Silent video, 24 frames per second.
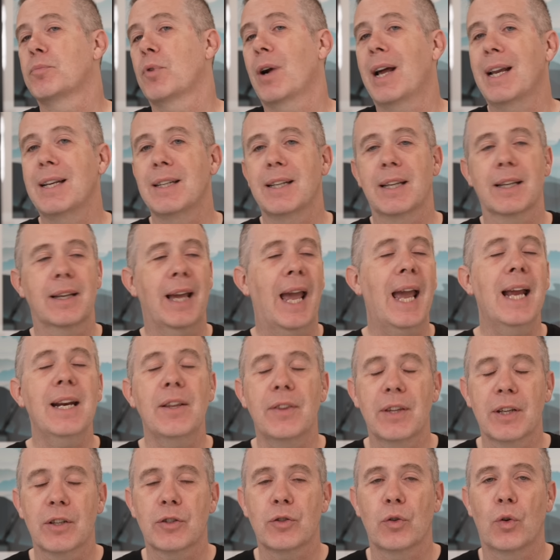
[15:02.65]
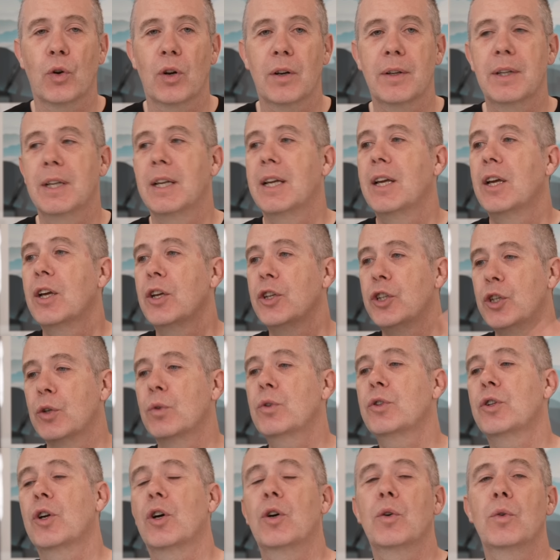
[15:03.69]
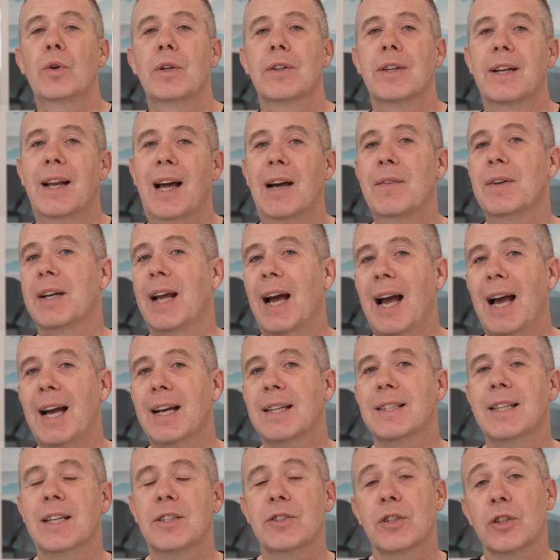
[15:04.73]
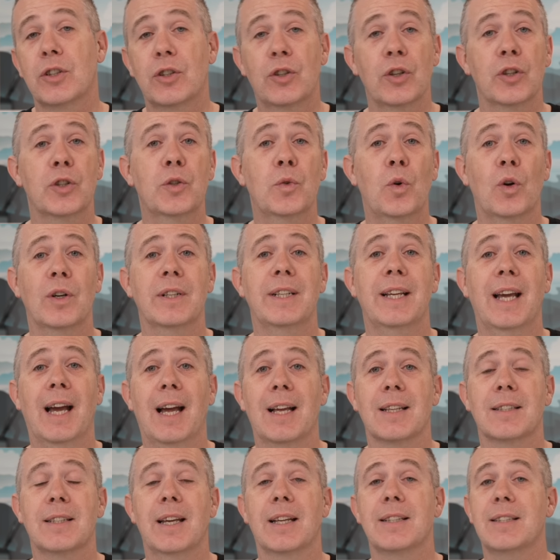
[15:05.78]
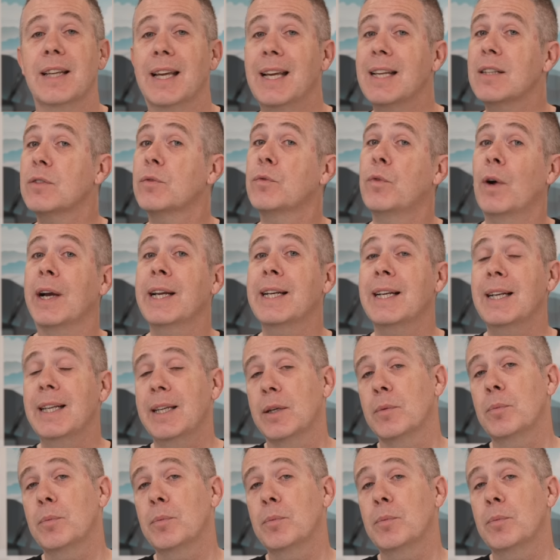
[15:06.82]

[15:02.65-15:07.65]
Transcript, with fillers: branding, anything at all, you'll know that having access to good quality assets is vitally